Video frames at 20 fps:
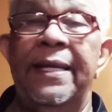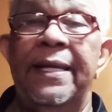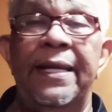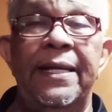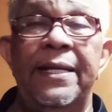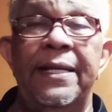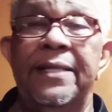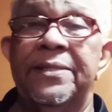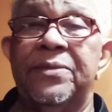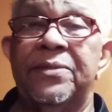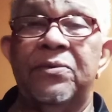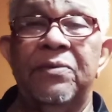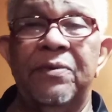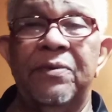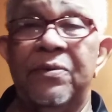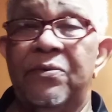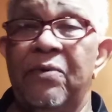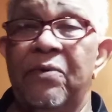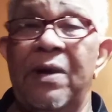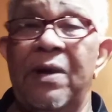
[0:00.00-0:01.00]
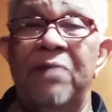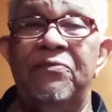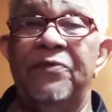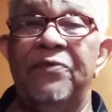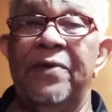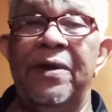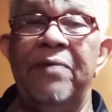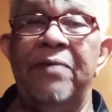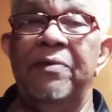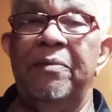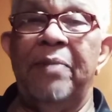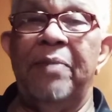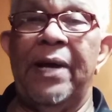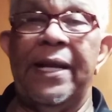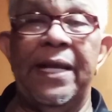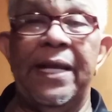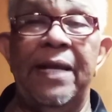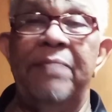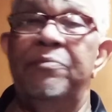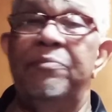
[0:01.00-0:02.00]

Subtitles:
And it's great for everybody.